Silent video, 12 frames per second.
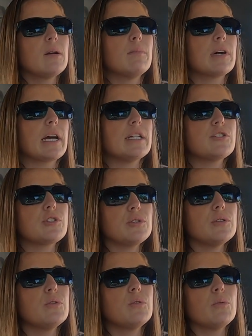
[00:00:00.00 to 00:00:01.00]
but I
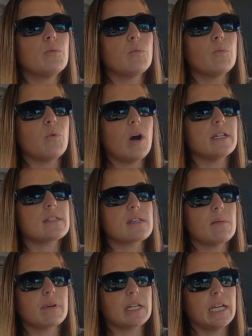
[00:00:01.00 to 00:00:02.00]
do want
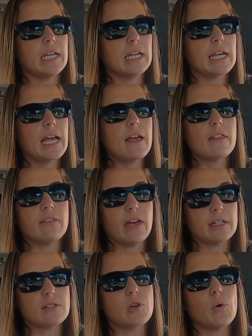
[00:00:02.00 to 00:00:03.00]
somebody
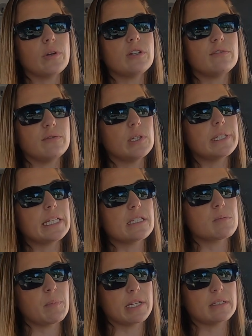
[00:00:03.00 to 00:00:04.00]
that is going to fully
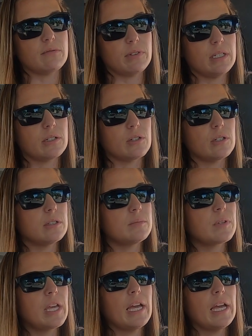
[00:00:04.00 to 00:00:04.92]
inspect a vehicle